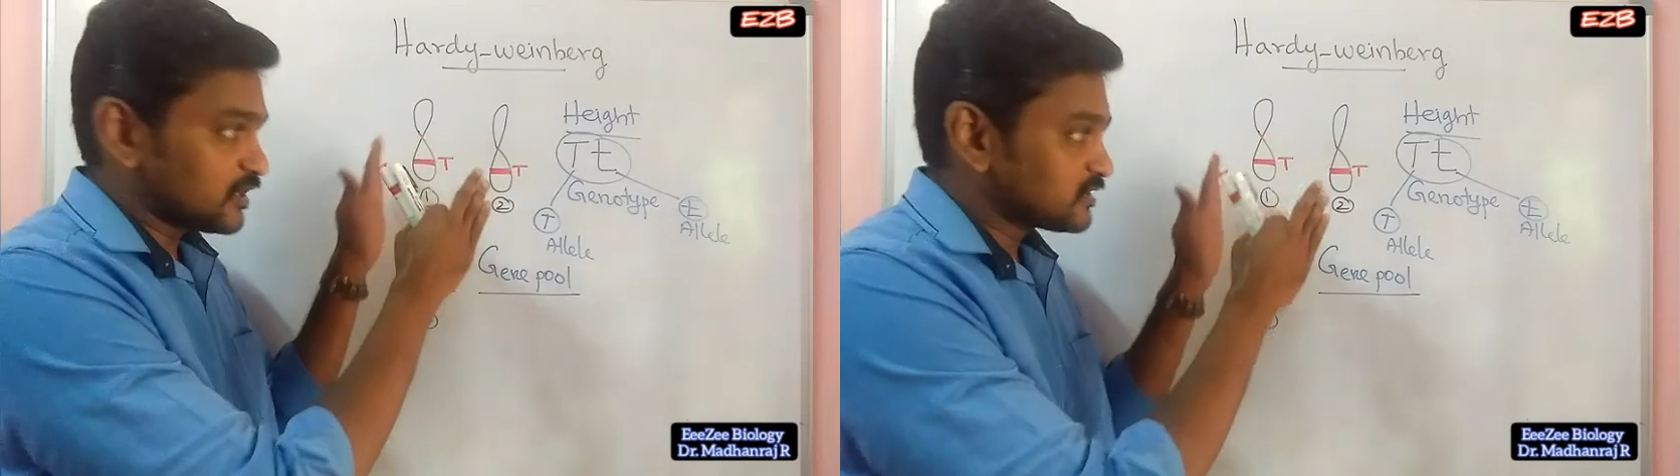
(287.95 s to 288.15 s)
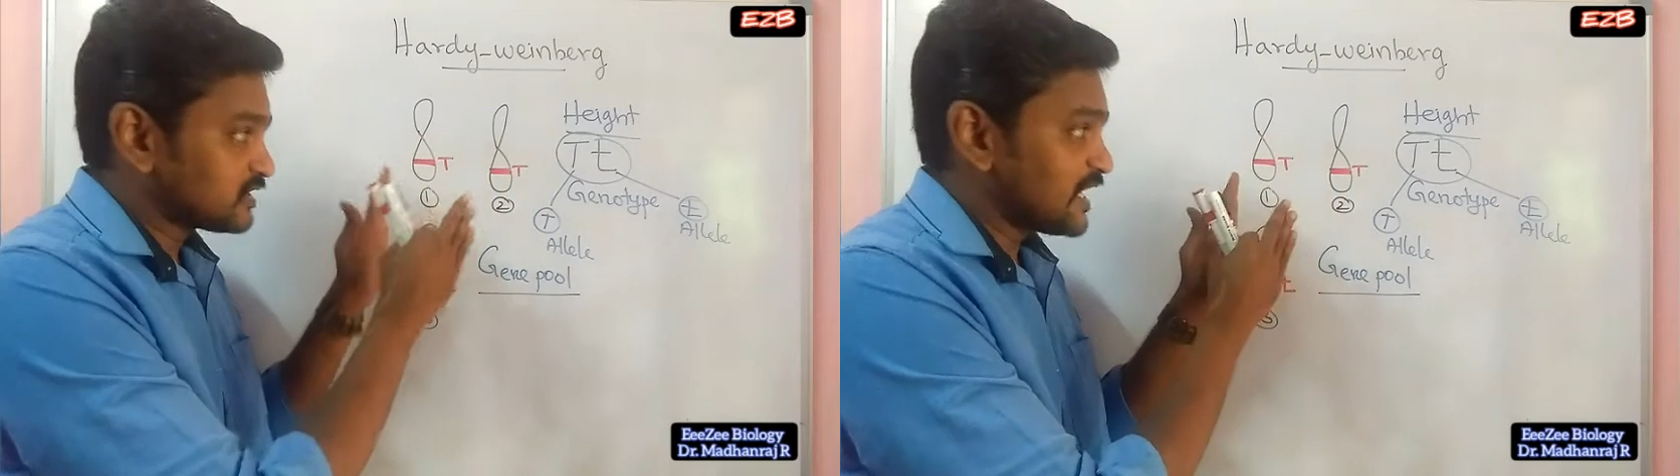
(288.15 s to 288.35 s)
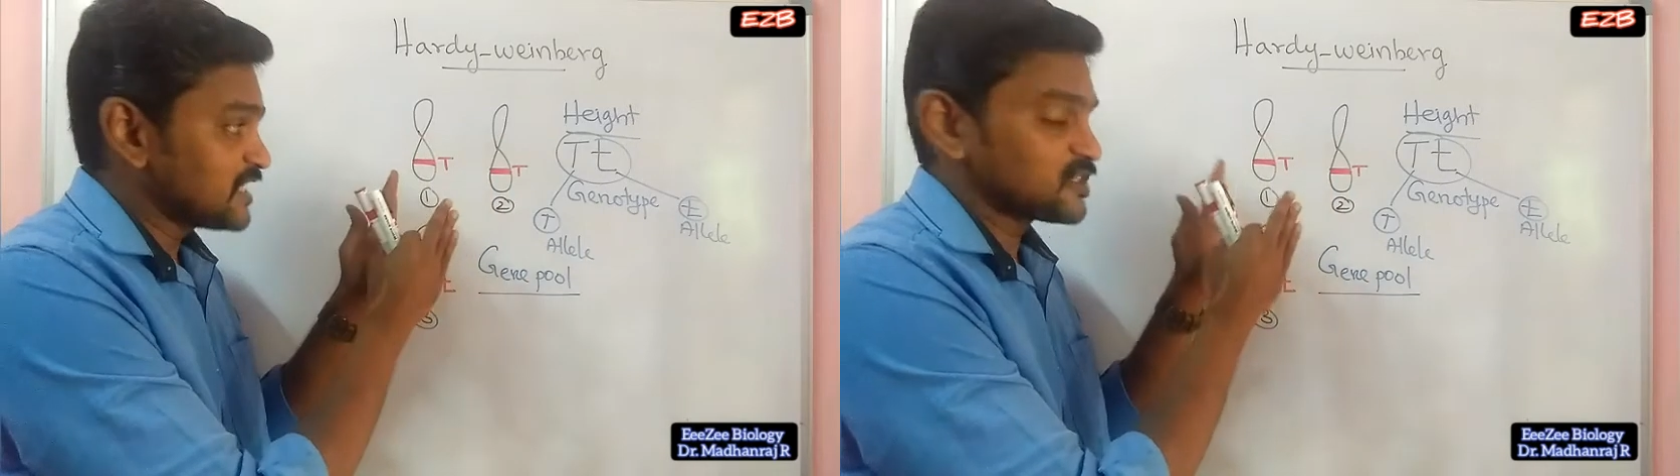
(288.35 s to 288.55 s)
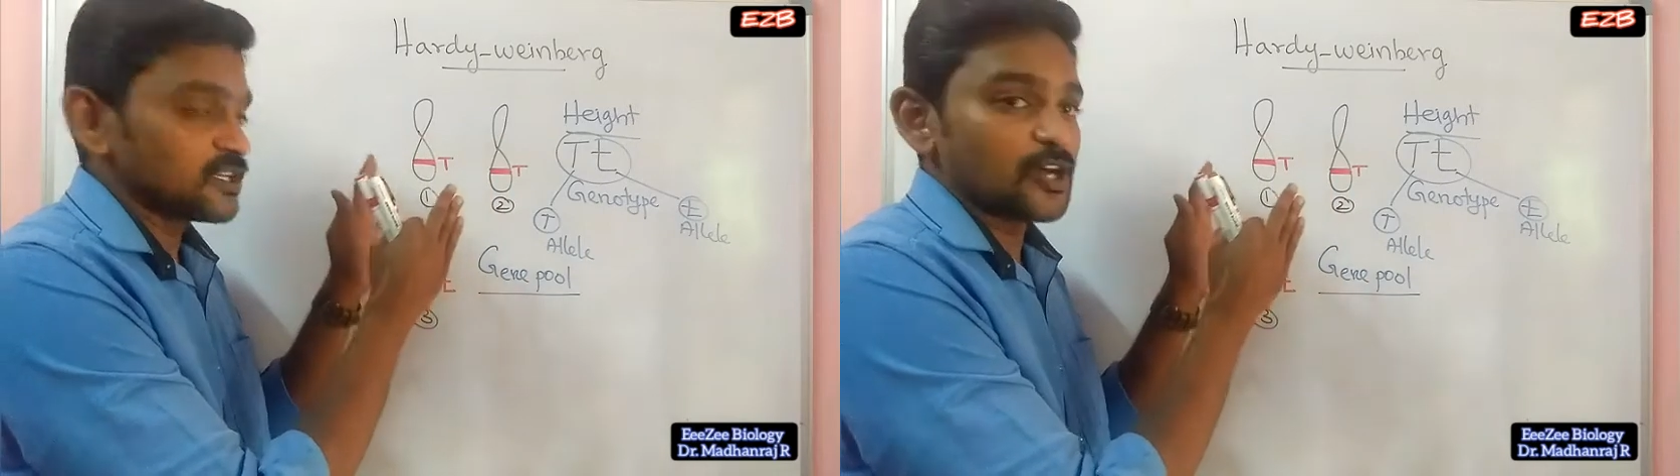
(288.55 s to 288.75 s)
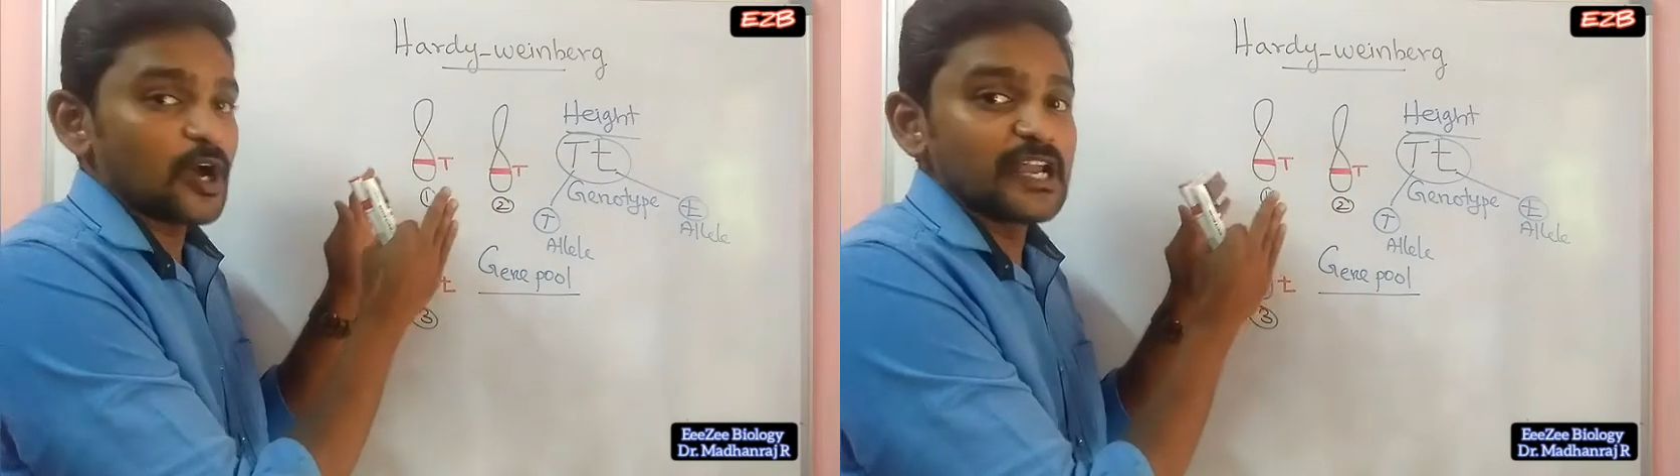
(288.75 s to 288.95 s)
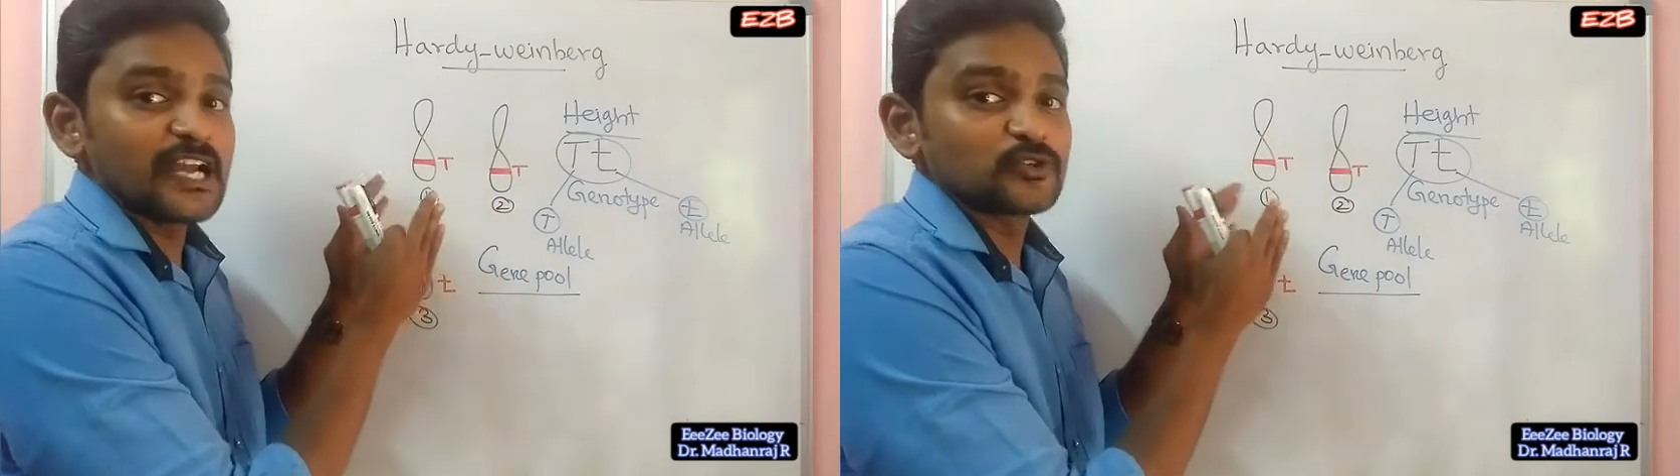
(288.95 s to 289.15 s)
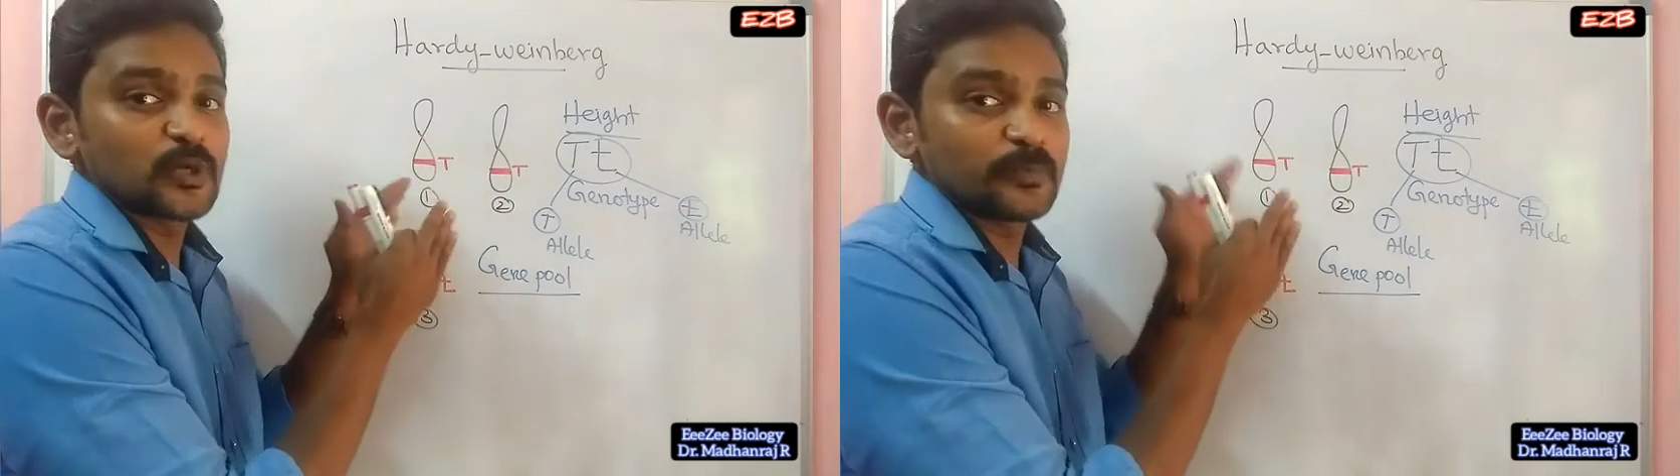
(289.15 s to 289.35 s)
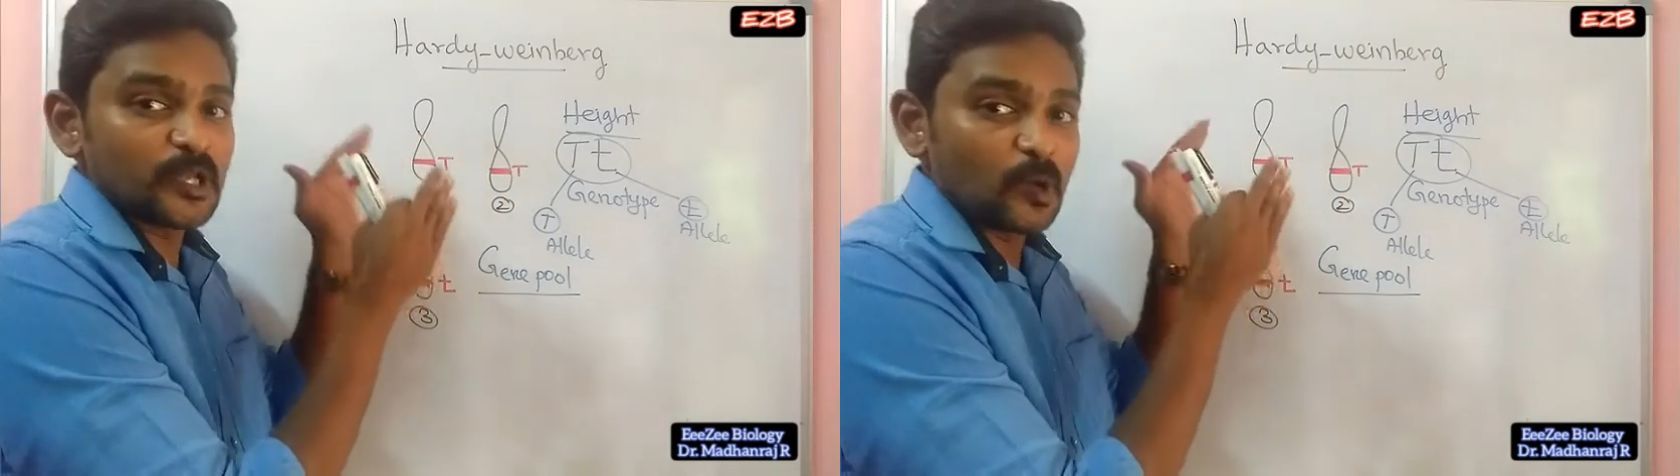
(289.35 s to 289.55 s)
the genes and the alleles will
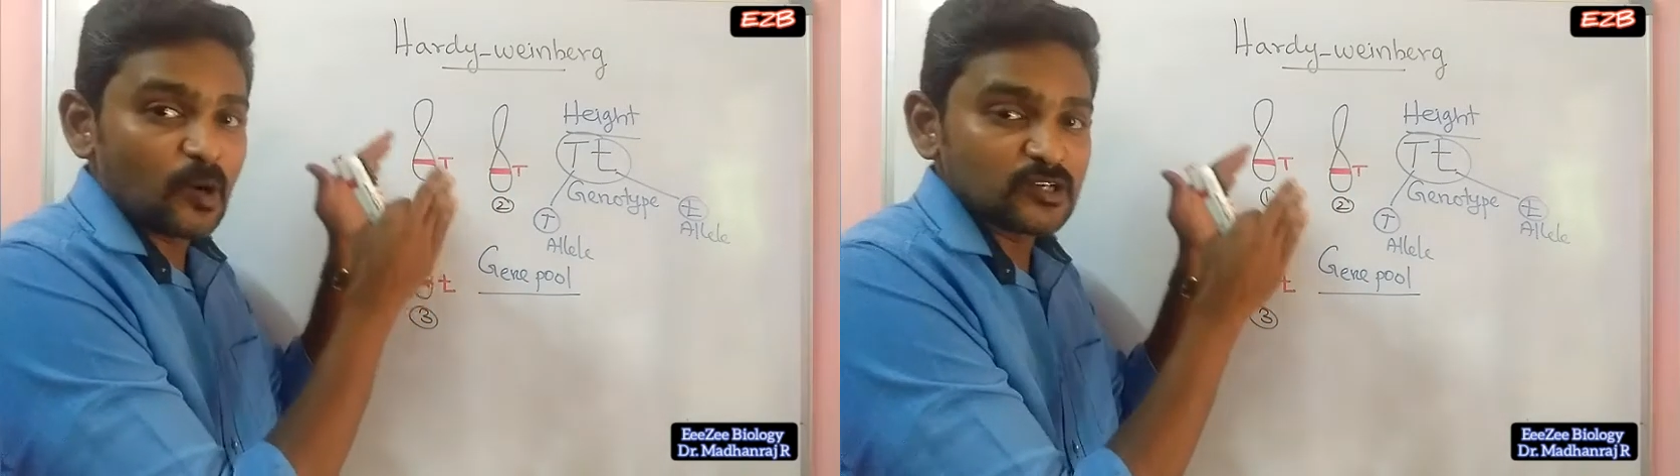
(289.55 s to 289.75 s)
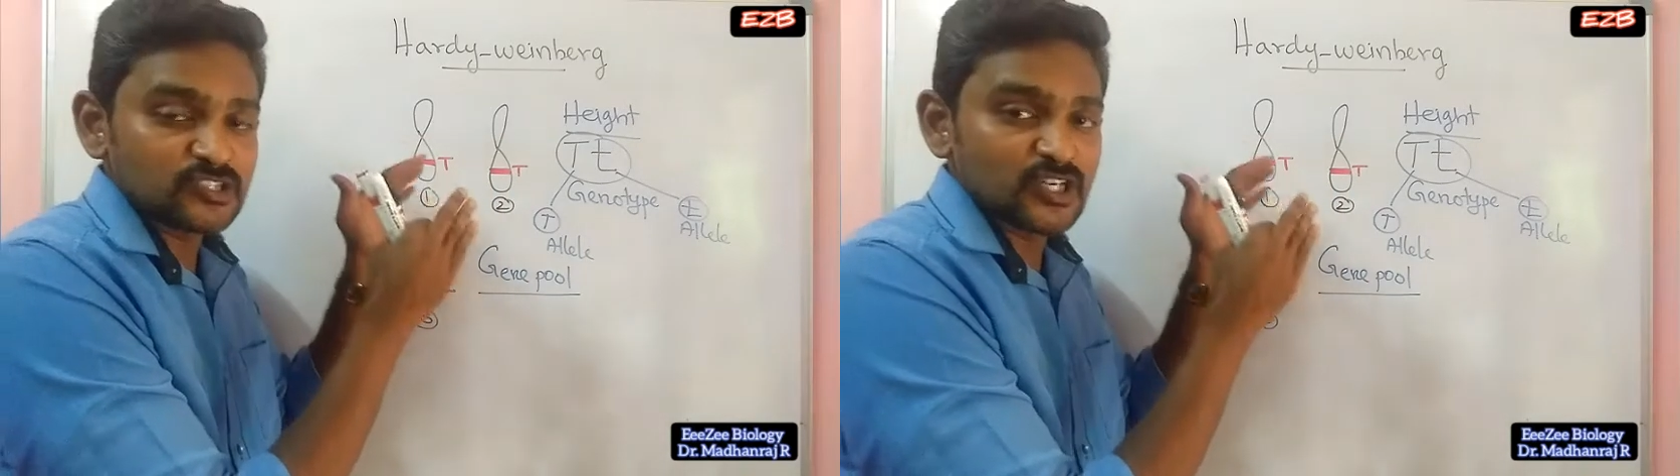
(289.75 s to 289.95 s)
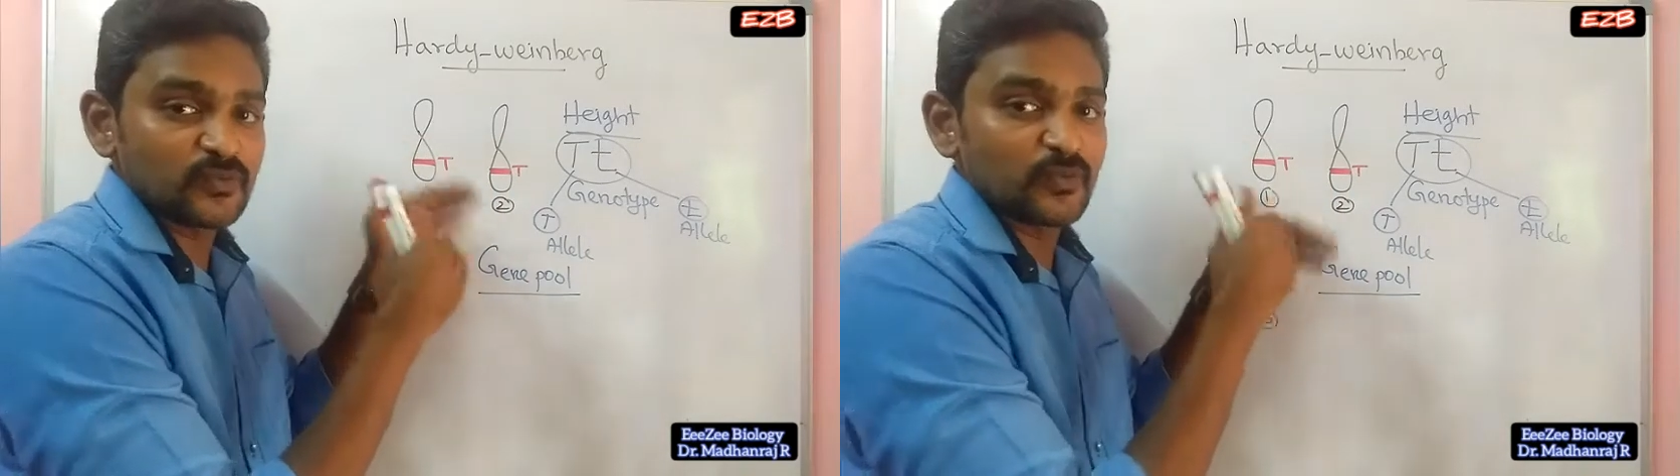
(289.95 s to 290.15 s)
be constant